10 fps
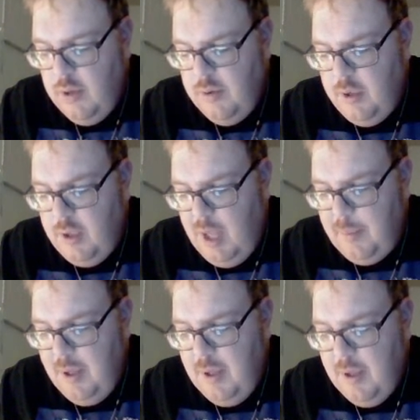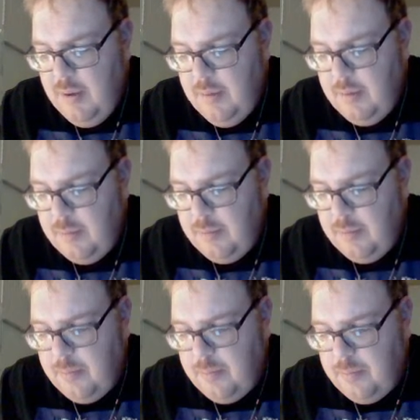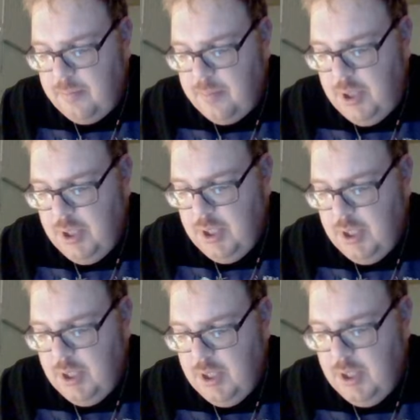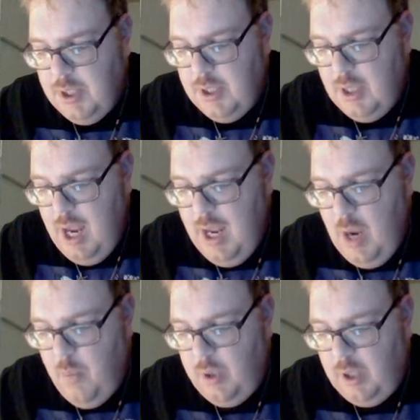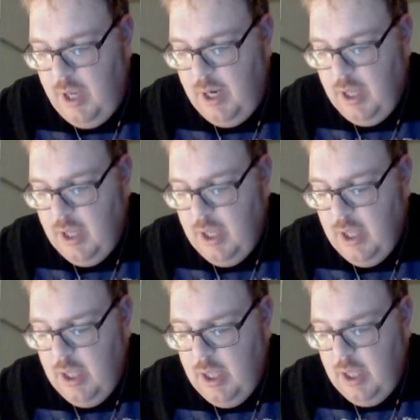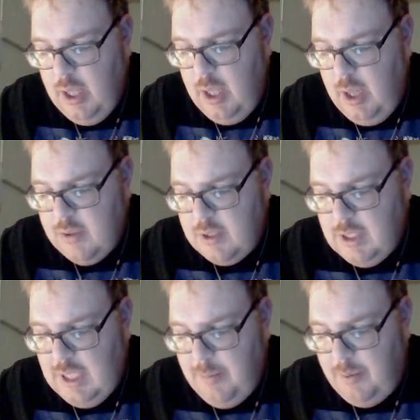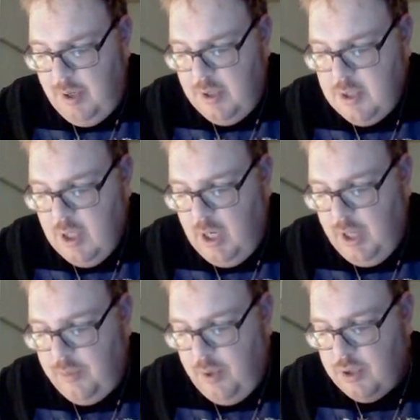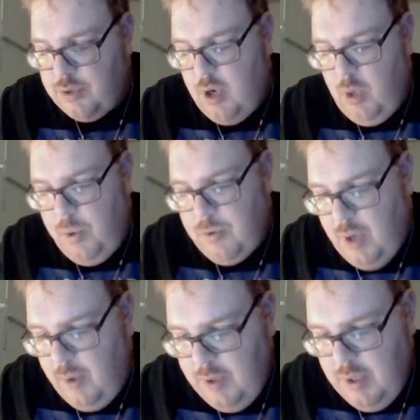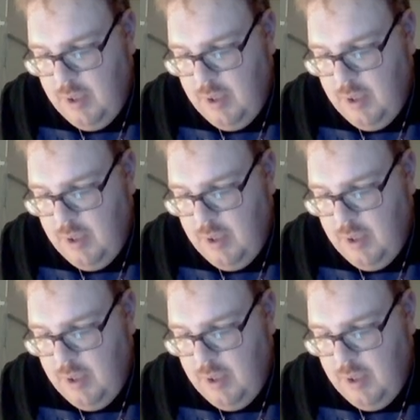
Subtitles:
No, Yami? Brrr. Not yet. We're like the island's climber range. I guess we're a strong winter island.